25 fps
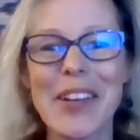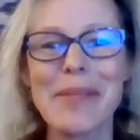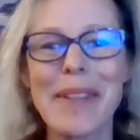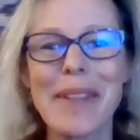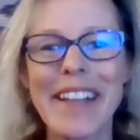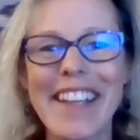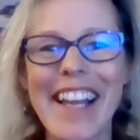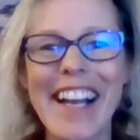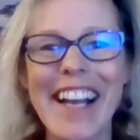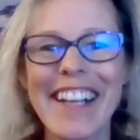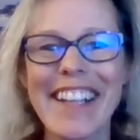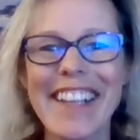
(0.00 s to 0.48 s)

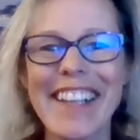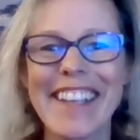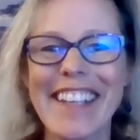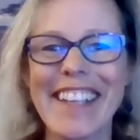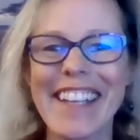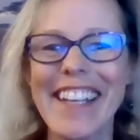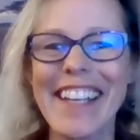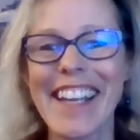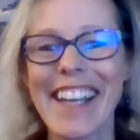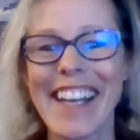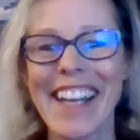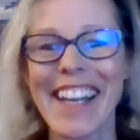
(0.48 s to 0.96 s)
but
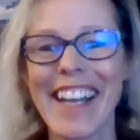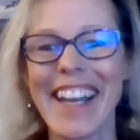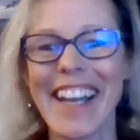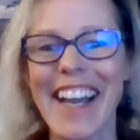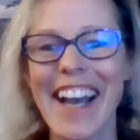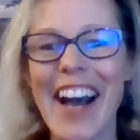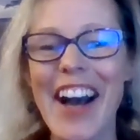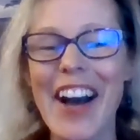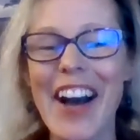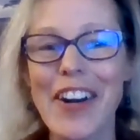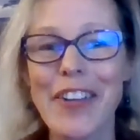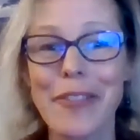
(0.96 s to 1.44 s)
luckily
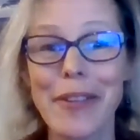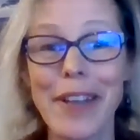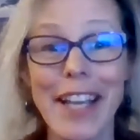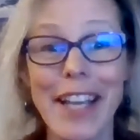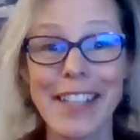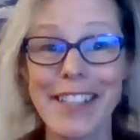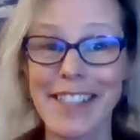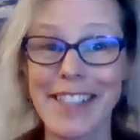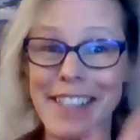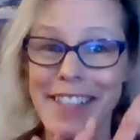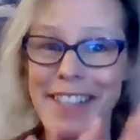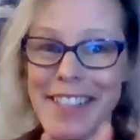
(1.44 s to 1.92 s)
we
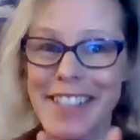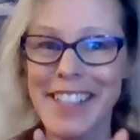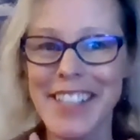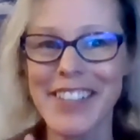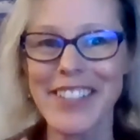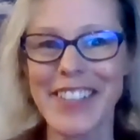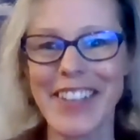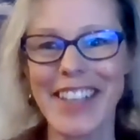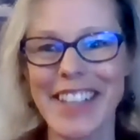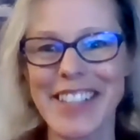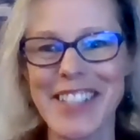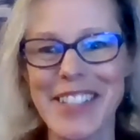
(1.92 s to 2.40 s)
get to continue
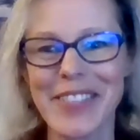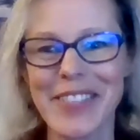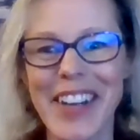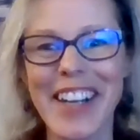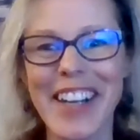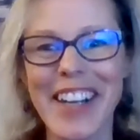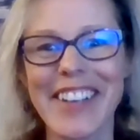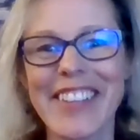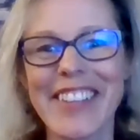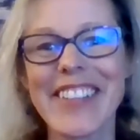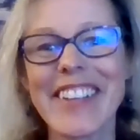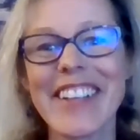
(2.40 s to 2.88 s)
it
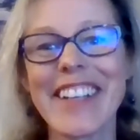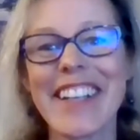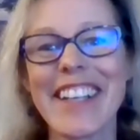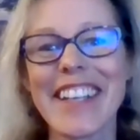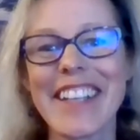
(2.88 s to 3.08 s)
tomorrow.